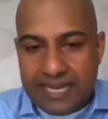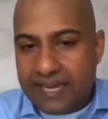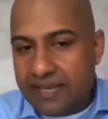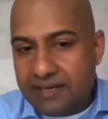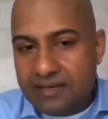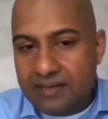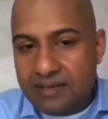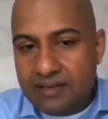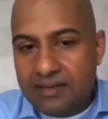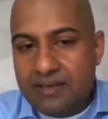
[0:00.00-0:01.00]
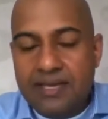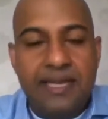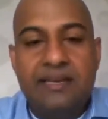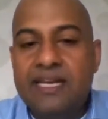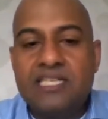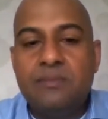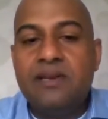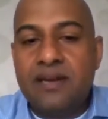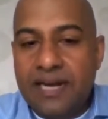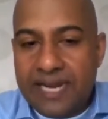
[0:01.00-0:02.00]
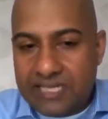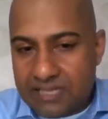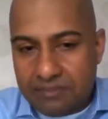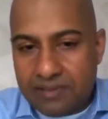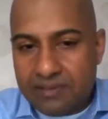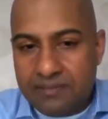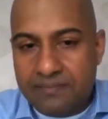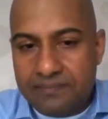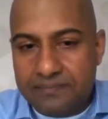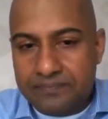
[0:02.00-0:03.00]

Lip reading: Second, it has to be relatable.